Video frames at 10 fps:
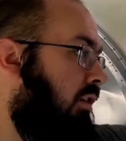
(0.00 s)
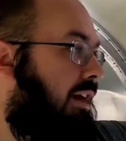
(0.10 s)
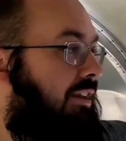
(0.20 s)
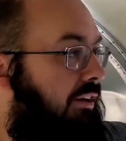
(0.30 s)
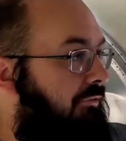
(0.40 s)
are
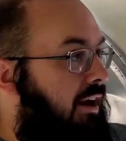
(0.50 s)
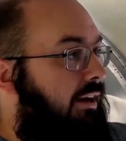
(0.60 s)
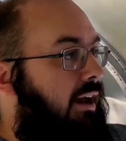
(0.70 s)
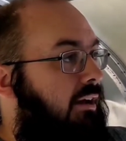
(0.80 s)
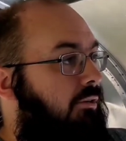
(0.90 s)
all
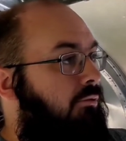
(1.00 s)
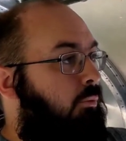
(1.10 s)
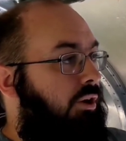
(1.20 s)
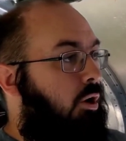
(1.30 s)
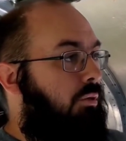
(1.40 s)
identified
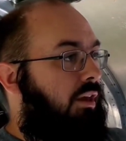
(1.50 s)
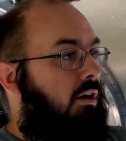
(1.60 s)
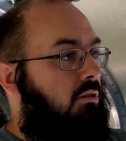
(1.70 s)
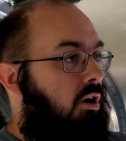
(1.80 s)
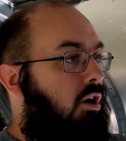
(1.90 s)
now. We know where
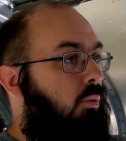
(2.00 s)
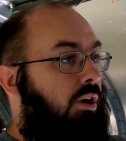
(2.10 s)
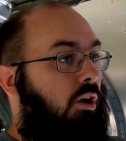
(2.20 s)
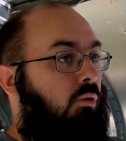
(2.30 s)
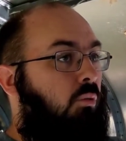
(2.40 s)
they all go.
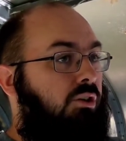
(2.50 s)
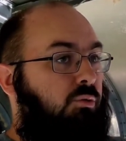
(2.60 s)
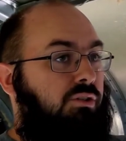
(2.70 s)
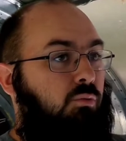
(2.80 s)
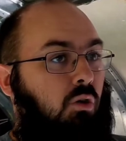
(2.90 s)
We know
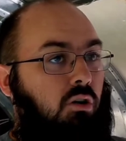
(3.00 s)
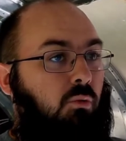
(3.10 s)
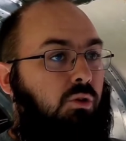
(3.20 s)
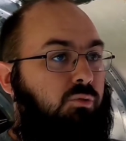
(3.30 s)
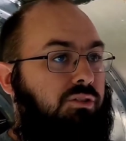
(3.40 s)
which ones
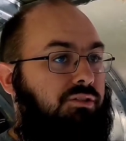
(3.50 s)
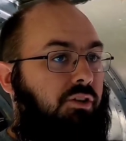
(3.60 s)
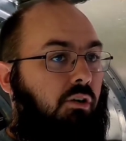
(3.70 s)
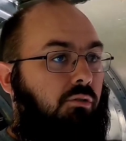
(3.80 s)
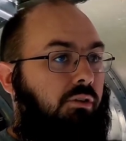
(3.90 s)
work and which ones
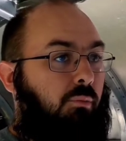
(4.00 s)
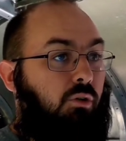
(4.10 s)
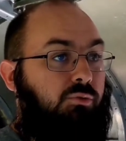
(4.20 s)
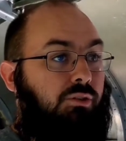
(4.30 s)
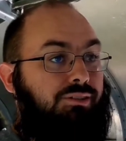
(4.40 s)
don't,
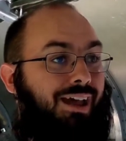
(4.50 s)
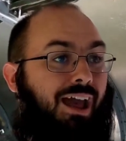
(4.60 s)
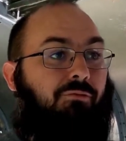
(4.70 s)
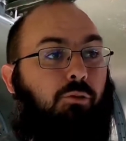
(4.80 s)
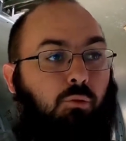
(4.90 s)
and which ones
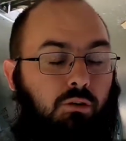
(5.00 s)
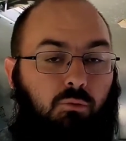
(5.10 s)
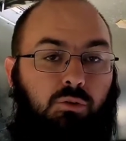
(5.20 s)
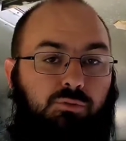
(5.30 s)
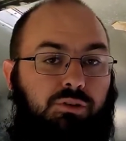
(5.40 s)
have to
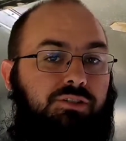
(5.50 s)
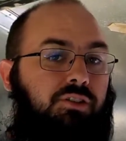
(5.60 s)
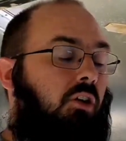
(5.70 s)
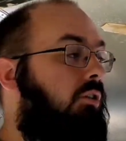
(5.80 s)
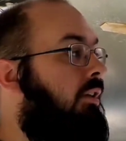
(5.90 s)
work and which
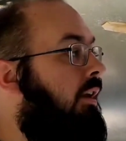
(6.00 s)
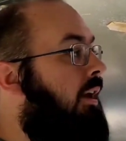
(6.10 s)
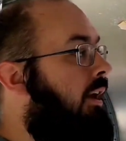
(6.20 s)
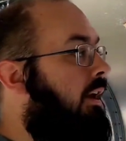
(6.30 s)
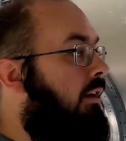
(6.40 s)
ones don't.
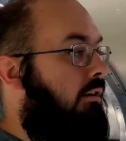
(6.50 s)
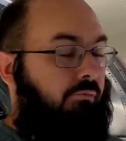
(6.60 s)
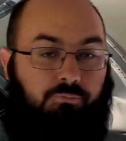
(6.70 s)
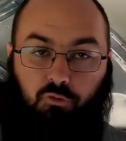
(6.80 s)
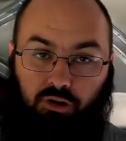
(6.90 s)

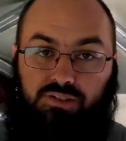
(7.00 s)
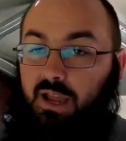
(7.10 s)
For